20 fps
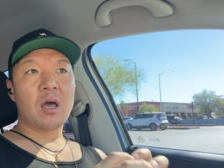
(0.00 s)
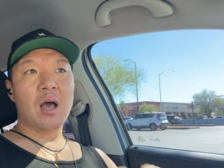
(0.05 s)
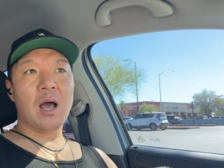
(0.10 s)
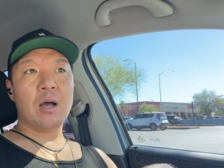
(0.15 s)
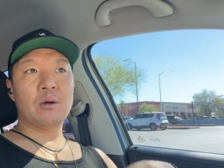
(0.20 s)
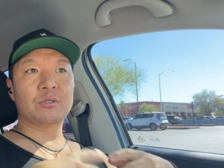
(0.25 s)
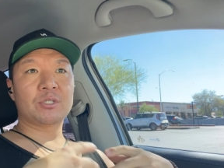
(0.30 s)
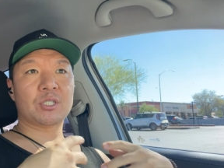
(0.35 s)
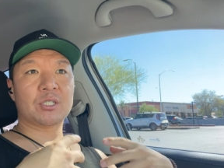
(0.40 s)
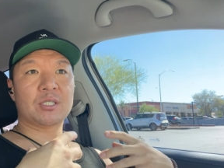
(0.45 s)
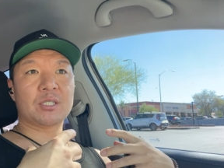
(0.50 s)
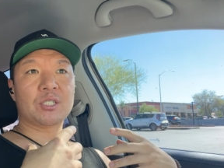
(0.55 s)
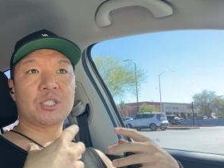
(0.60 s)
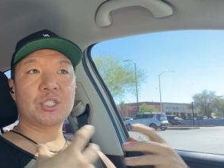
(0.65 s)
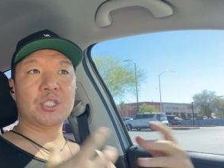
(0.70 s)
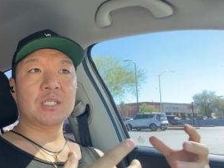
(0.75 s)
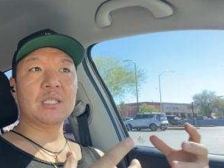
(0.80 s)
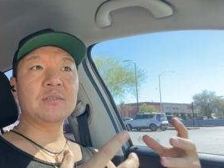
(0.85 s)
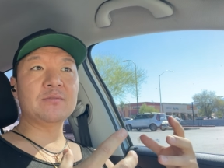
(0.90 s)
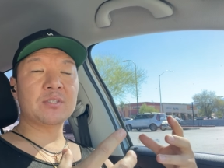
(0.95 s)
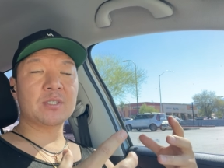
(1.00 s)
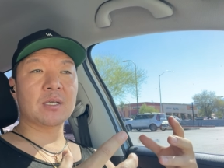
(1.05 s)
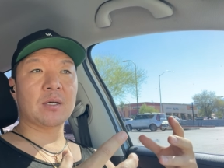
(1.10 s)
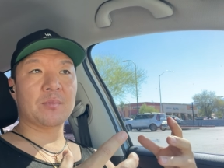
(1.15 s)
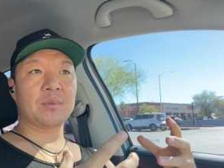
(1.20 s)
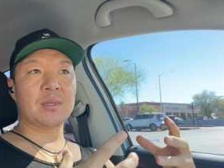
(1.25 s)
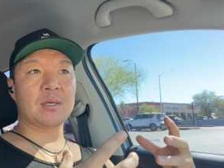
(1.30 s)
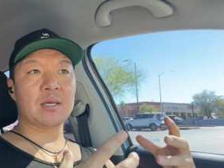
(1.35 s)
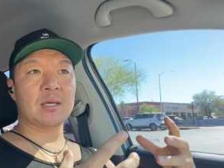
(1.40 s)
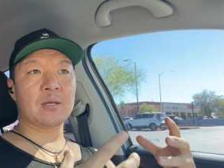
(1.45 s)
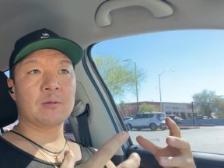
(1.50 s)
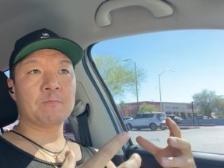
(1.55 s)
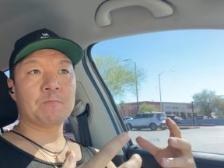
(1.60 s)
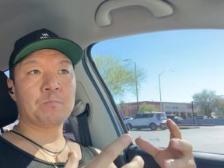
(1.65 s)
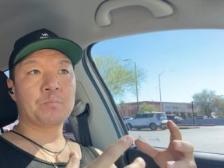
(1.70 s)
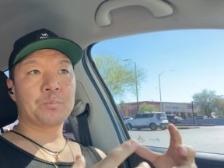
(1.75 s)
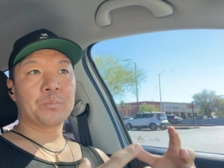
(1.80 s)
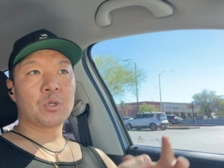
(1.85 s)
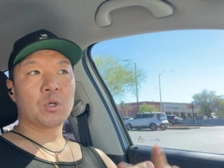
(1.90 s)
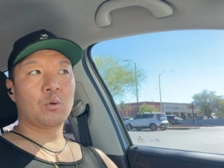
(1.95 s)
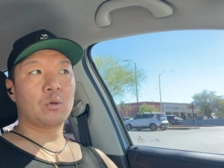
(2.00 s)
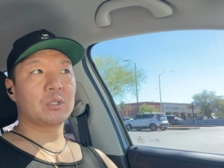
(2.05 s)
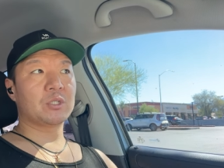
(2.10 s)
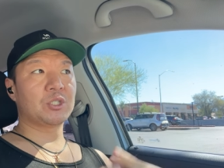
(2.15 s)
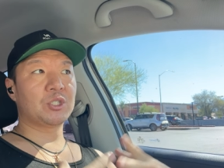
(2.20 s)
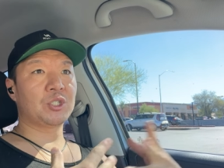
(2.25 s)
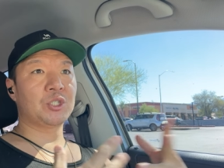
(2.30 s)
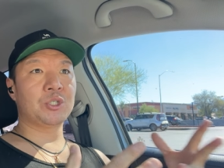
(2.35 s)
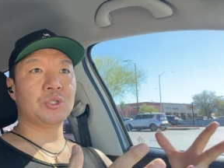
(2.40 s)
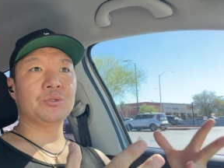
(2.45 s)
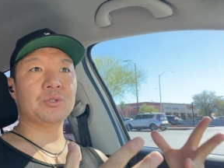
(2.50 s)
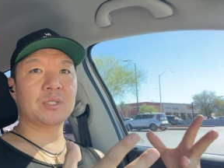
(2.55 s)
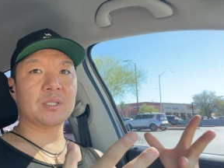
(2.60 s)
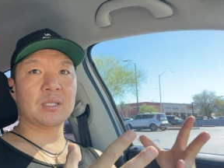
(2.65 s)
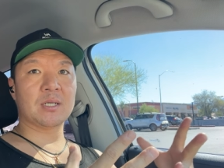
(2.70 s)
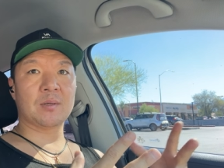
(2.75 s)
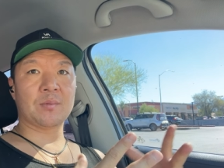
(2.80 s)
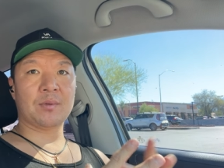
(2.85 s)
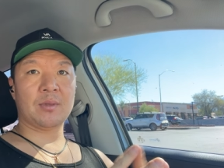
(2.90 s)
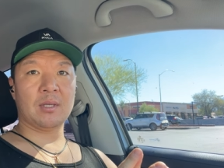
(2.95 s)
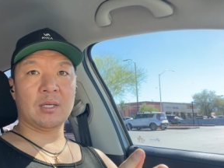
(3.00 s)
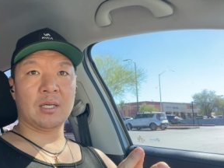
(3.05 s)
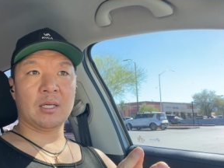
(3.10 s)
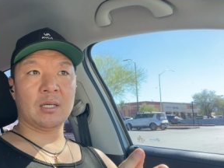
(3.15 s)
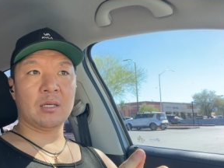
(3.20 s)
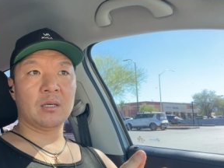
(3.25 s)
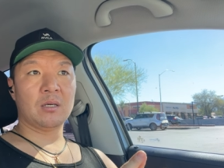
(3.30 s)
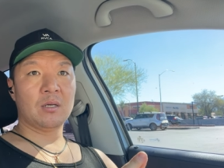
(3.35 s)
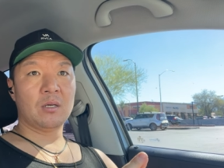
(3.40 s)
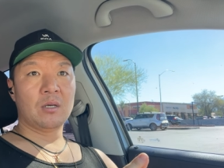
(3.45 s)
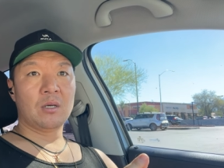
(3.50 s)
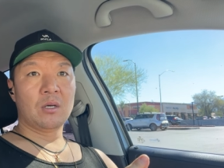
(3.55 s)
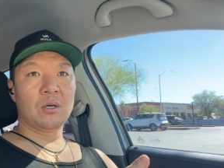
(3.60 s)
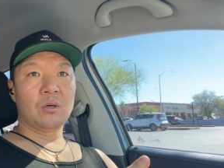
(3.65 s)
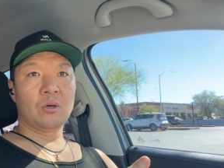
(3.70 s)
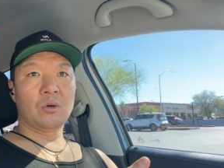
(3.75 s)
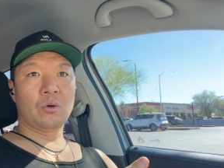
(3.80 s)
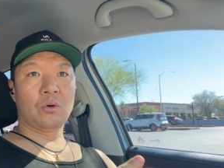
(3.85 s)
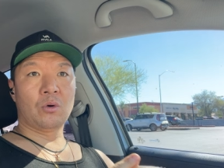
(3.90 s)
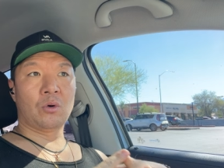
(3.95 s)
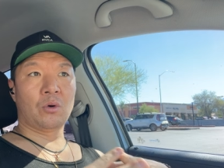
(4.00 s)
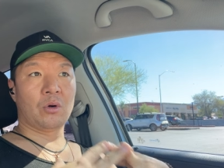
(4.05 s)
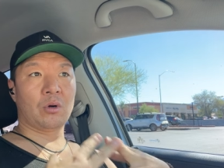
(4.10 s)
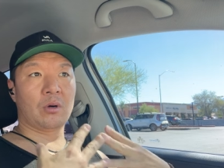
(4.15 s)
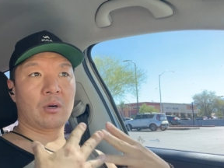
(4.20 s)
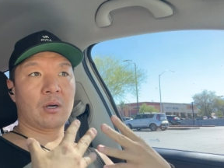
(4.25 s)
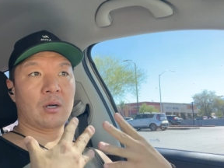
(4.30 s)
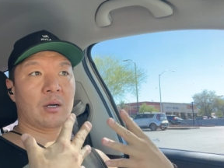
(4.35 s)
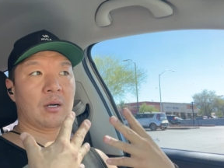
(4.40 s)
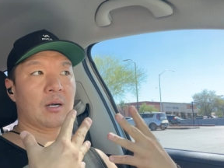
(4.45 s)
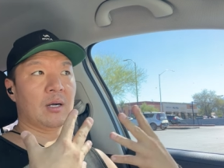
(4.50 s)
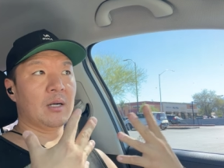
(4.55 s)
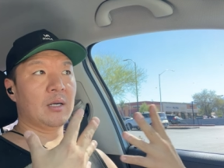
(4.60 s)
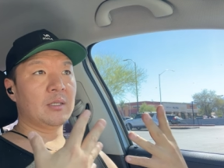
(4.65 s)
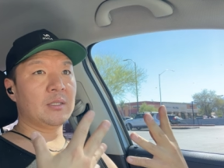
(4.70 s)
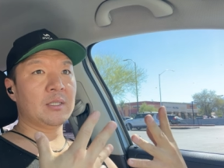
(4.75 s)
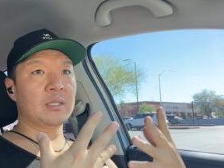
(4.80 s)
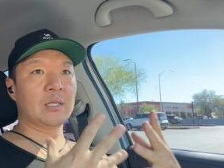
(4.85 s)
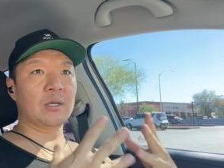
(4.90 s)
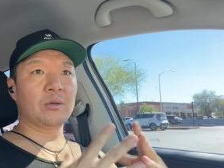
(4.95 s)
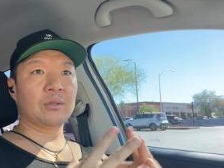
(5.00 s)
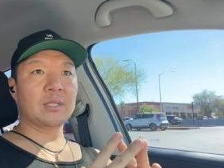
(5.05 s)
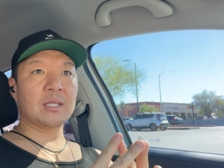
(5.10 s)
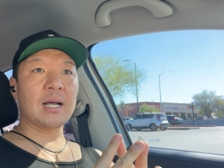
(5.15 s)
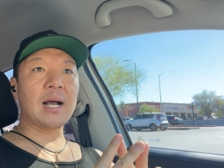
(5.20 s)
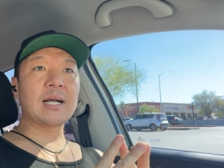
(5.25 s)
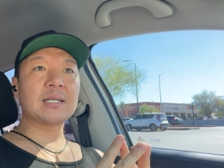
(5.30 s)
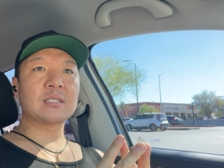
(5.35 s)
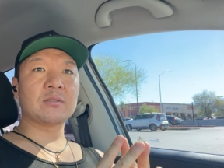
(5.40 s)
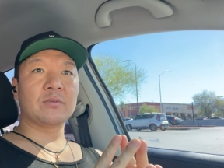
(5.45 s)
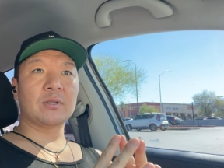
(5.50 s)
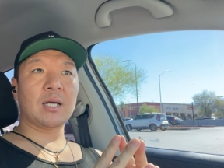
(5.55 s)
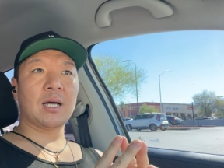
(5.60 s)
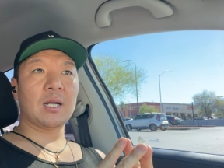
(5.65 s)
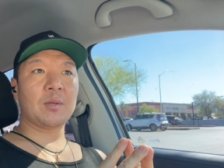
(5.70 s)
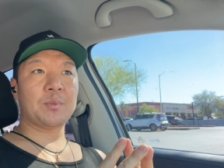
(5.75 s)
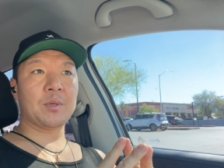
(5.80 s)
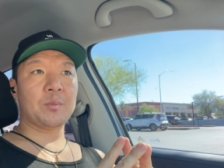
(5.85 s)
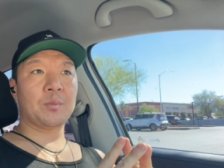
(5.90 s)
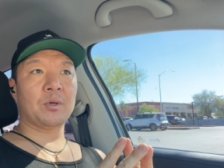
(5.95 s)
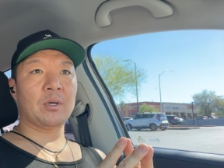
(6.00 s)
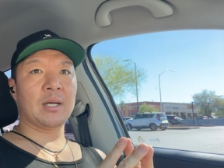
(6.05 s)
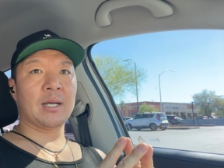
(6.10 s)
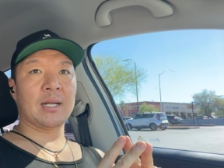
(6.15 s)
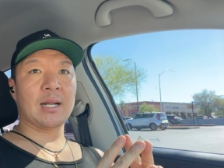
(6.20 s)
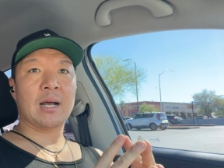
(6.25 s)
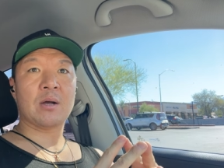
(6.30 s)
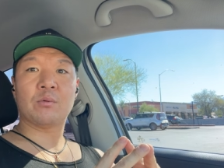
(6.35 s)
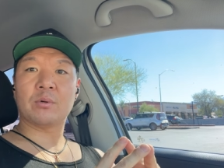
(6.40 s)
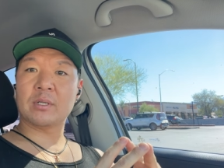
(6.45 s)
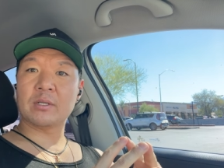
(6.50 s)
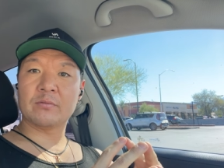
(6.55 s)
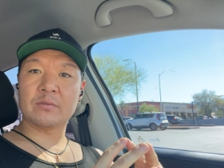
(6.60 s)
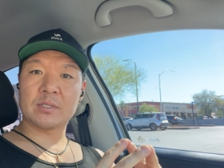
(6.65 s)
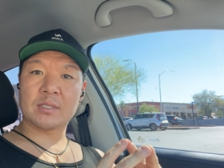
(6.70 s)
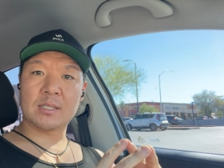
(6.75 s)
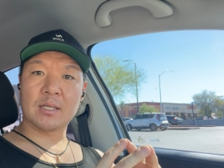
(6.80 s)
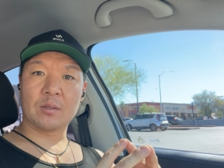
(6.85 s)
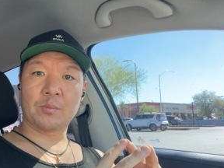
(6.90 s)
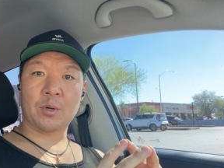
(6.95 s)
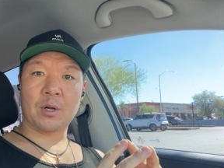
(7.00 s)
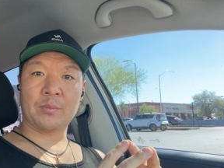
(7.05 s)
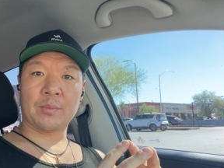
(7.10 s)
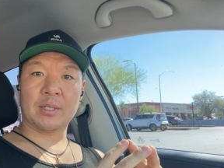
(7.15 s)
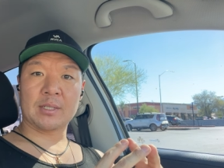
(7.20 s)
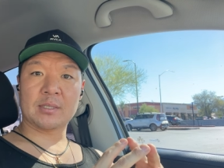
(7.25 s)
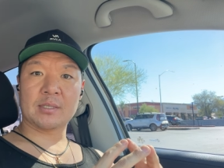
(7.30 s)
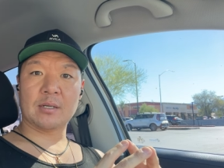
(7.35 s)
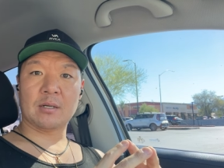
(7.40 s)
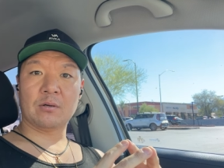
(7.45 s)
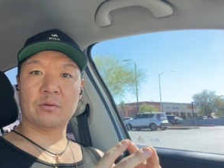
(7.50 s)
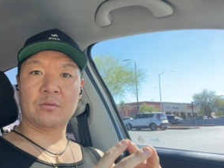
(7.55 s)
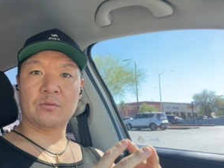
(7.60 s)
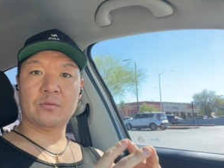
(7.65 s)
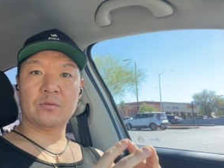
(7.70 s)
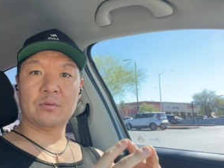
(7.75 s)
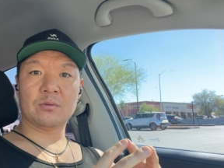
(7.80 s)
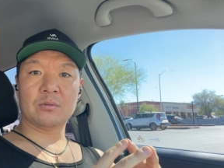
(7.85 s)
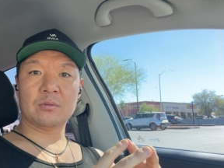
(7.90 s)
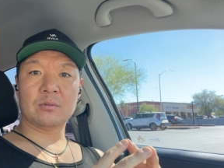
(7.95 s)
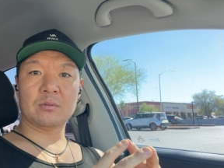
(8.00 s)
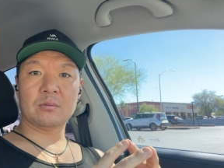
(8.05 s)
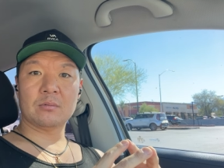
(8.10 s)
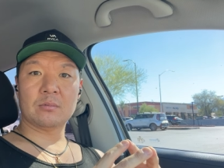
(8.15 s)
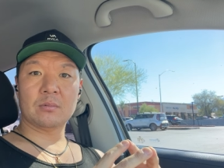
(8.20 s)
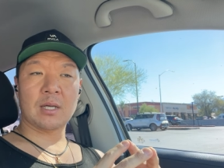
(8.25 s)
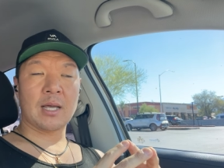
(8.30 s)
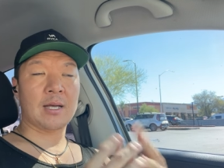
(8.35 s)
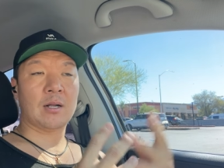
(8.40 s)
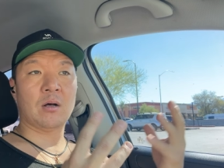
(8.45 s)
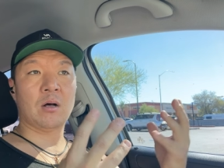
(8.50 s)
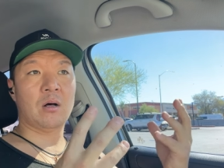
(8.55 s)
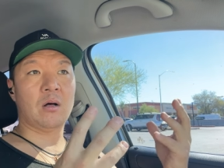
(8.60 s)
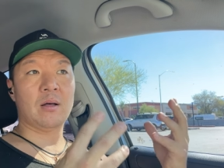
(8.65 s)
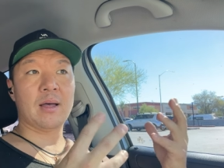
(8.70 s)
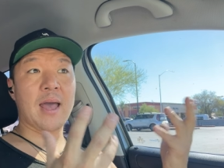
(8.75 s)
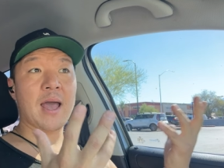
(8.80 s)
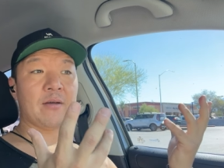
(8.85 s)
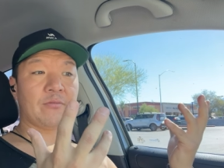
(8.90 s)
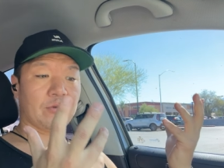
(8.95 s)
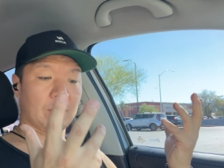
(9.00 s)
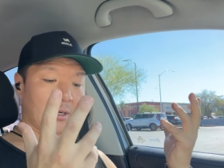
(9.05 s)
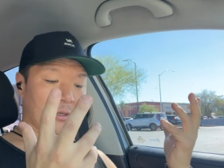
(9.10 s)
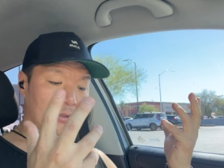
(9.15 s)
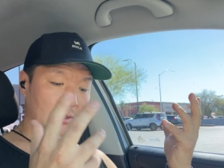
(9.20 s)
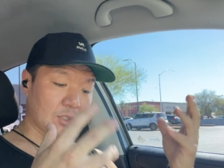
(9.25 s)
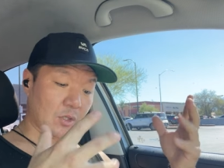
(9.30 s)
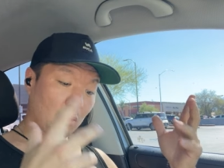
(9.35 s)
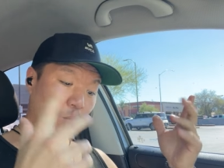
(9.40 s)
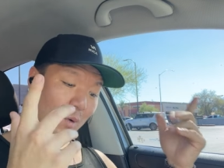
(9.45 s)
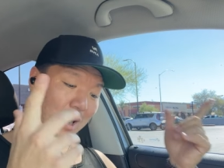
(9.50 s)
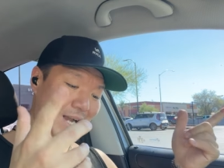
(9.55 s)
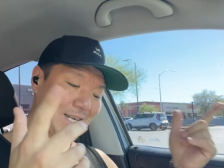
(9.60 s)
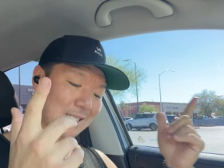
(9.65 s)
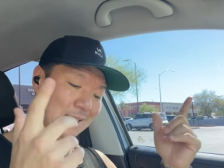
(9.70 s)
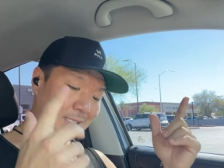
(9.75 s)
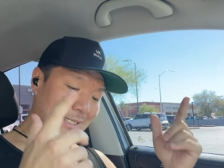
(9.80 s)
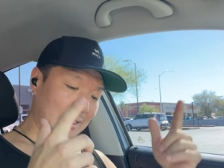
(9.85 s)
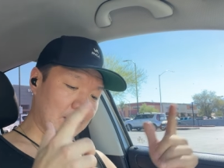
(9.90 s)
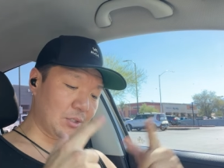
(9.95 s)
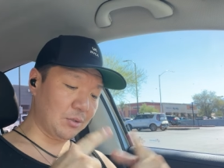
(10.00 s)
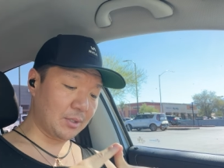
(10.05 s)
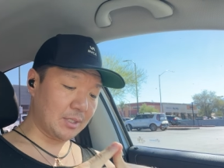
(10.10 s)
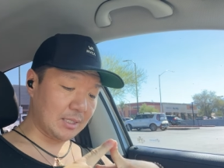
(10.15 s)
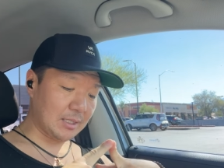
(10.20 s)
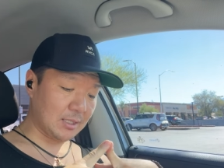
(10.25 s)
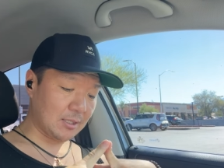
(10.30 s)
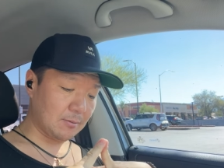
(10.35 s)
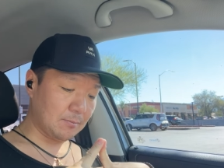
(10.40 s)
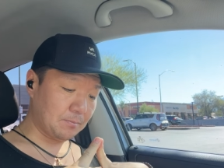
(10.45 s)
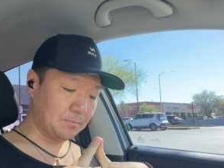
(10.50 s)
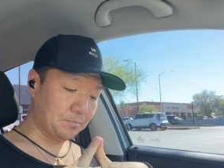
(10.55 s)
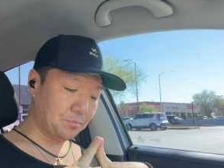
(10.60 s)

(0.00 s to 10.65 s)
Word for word: I would just achieve something or do something or, you know, in the eyes of a lot of people. And I wouldn't even celebrate myself at all, ever. So why didn't I do this?